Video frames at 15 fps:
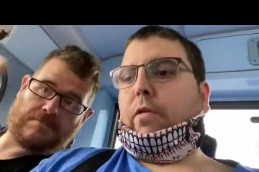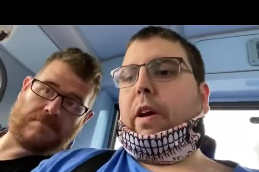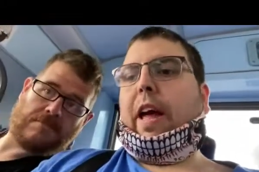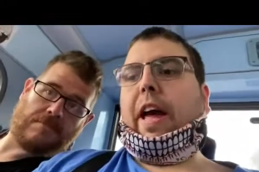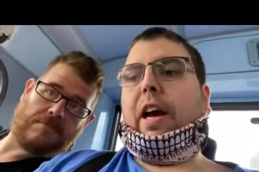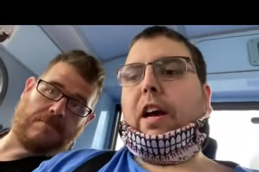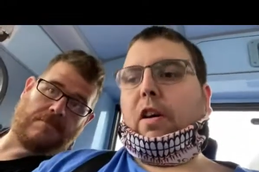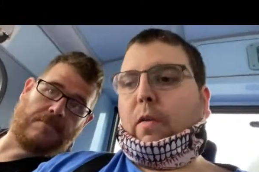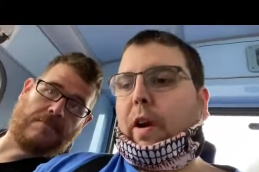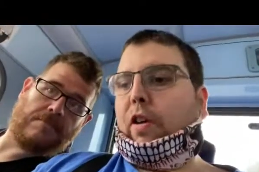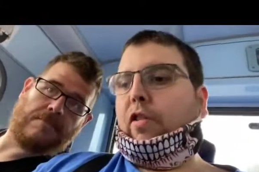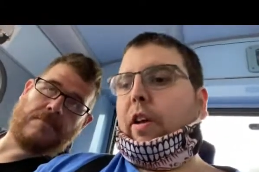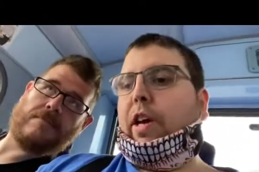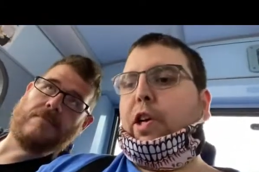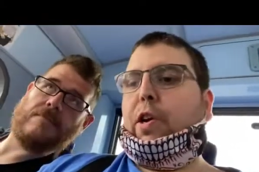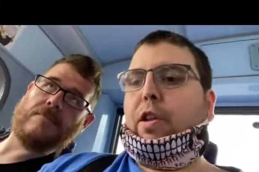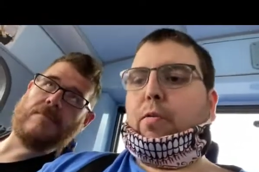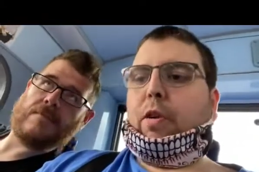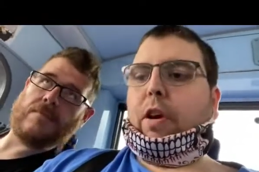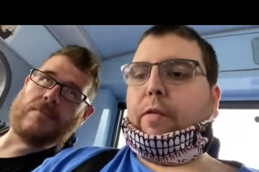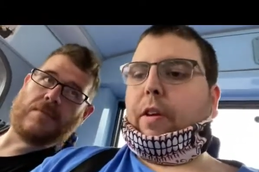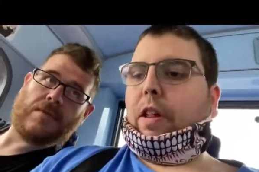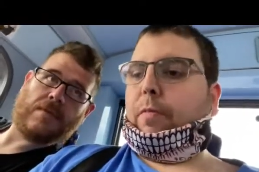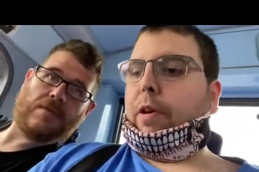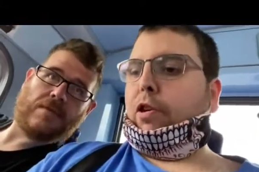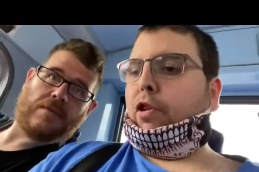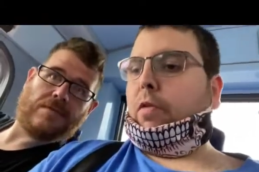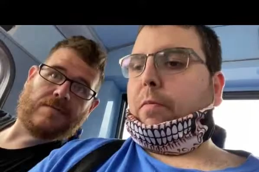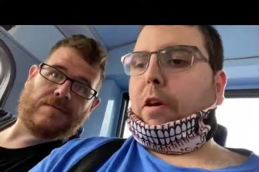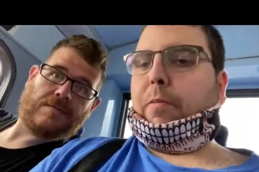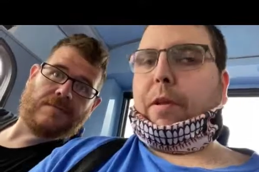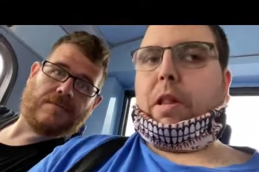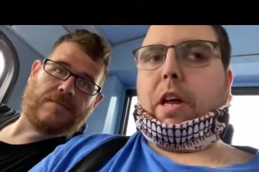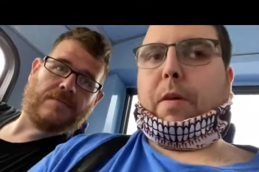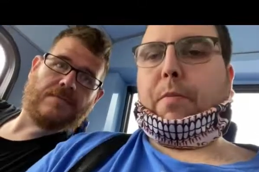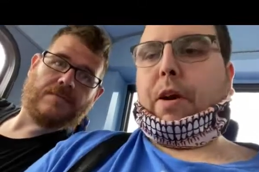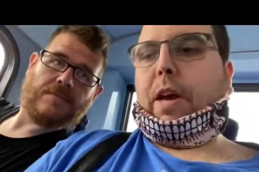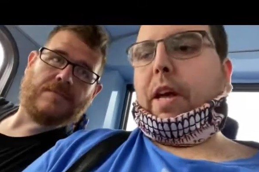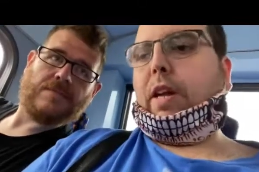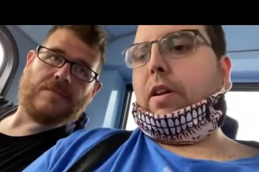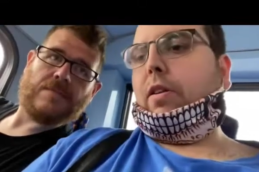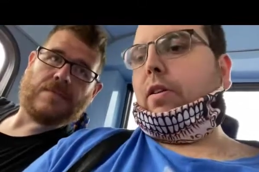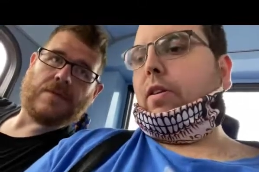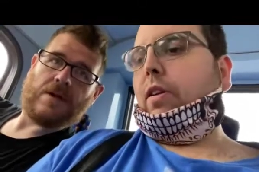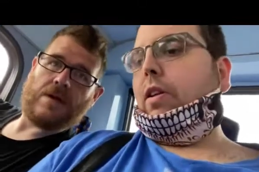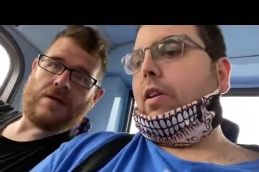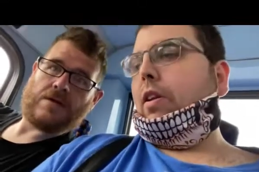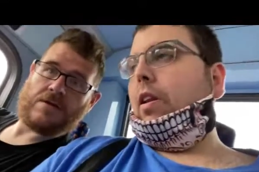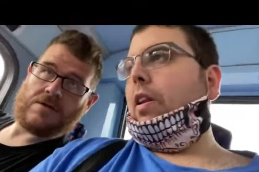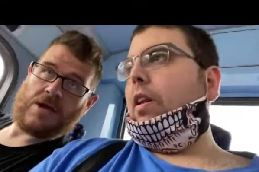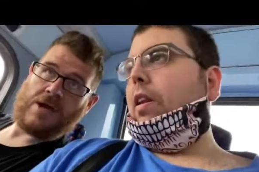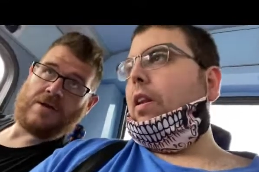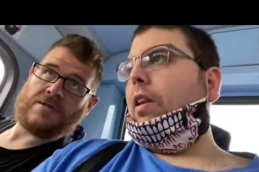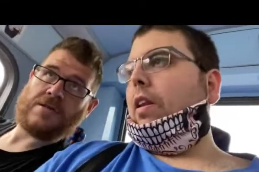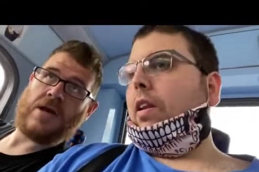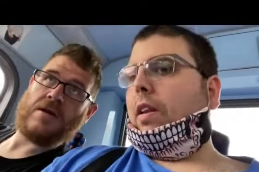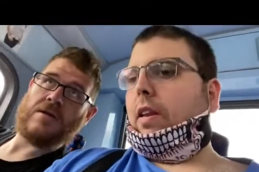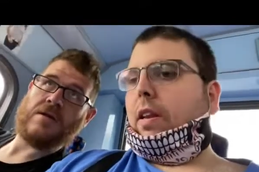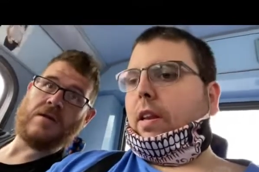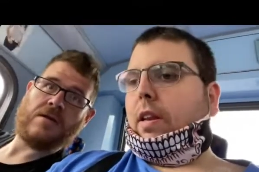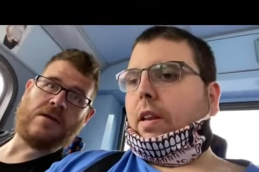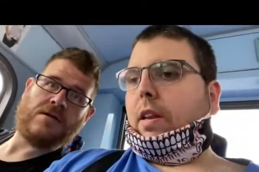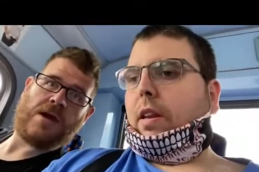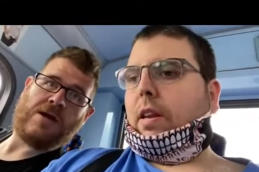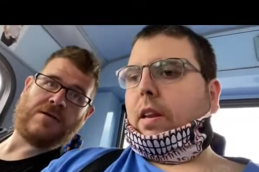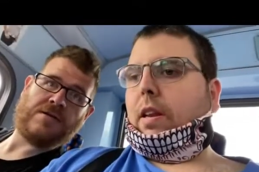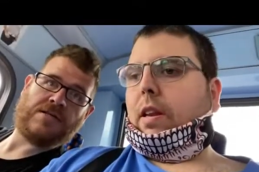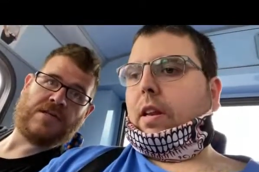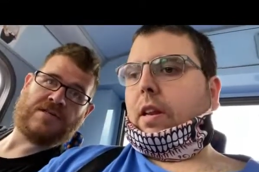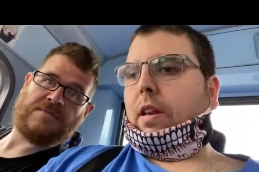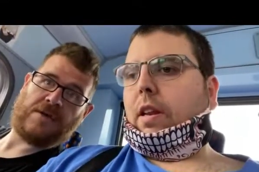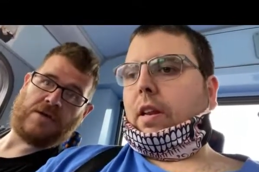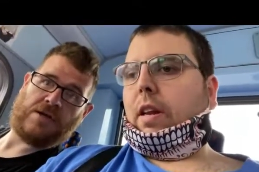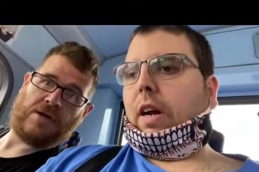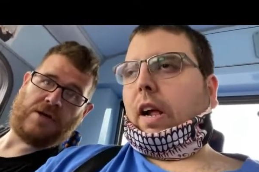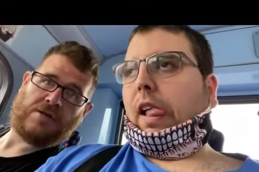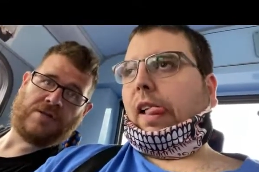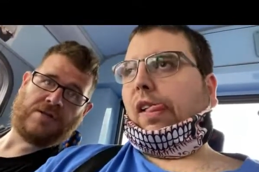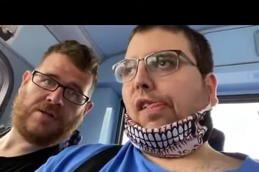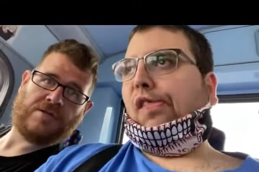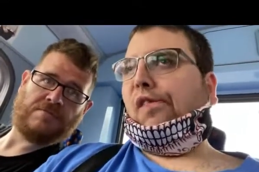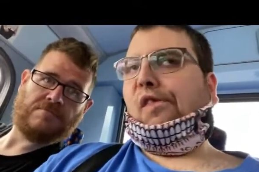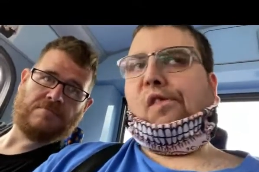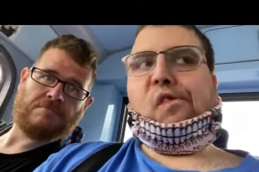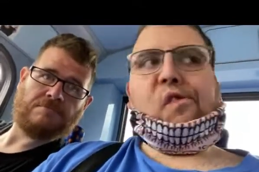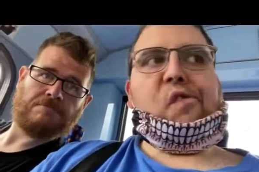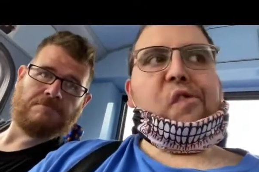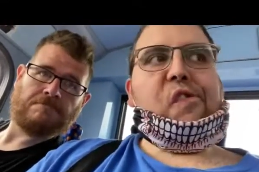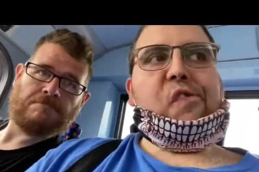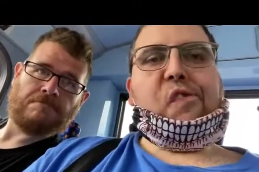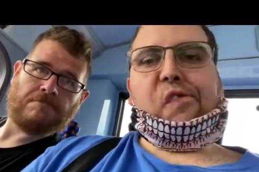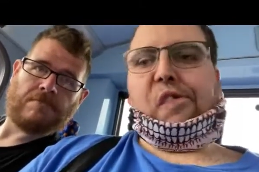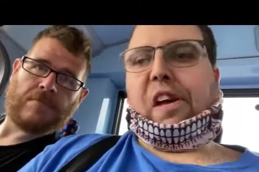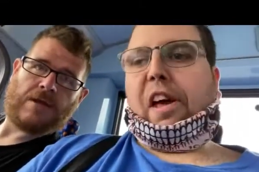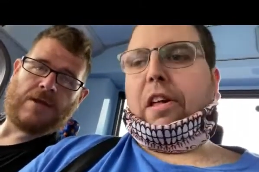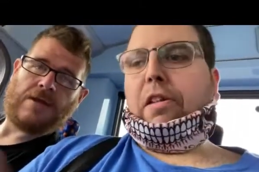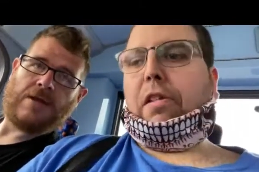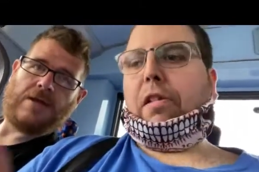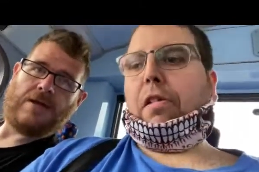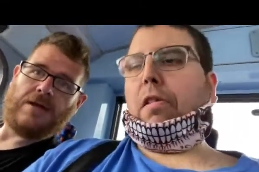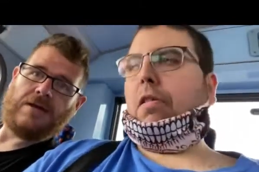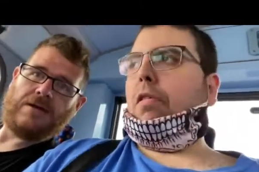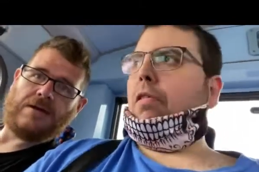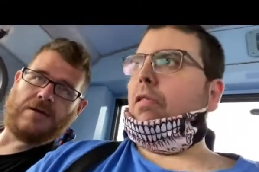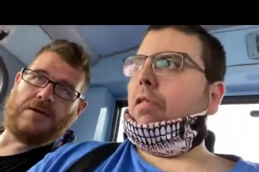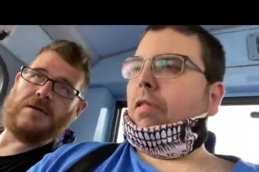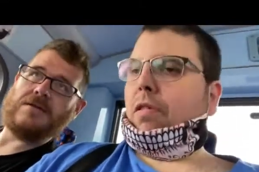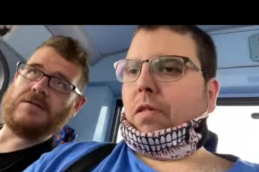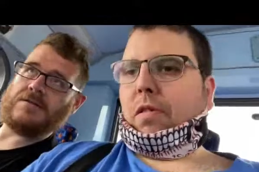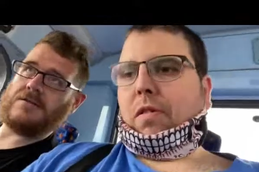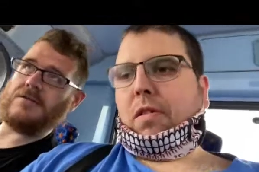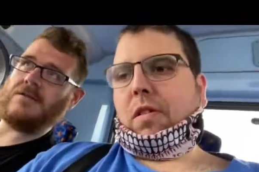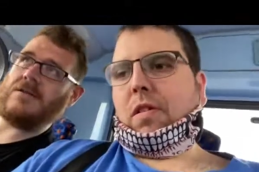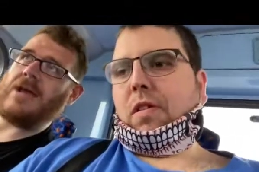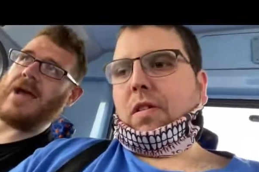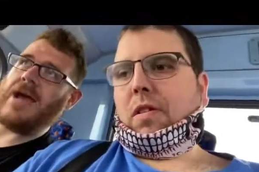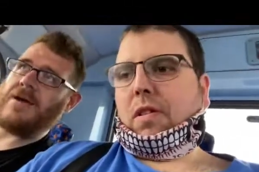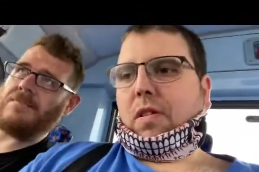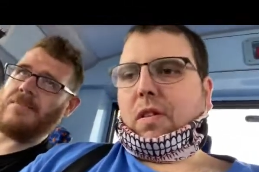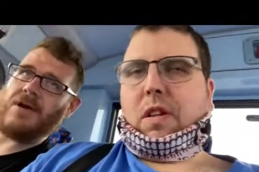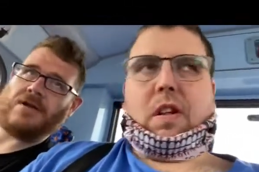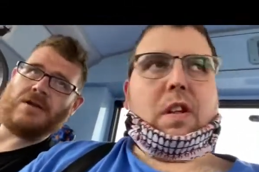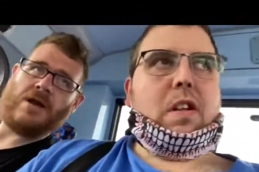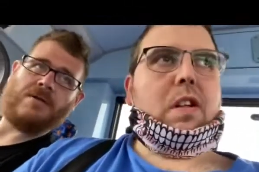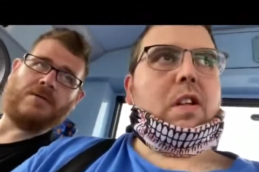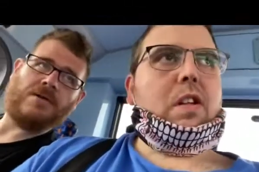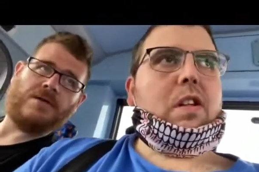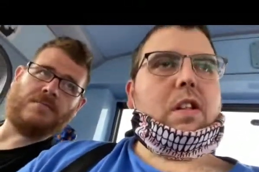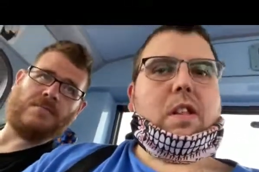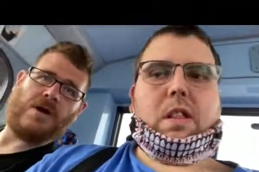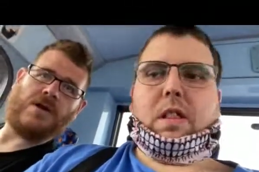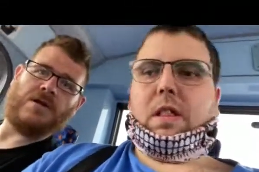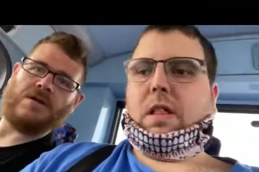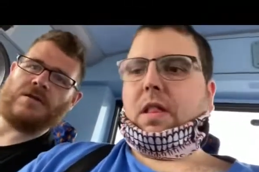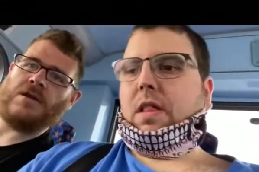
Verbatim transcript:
Speaker 1: and congratulations for anything special that might be celebrated.
Speaker 2: Condolences, condolences for your loss. Yes. Yeah, I know what you. I, you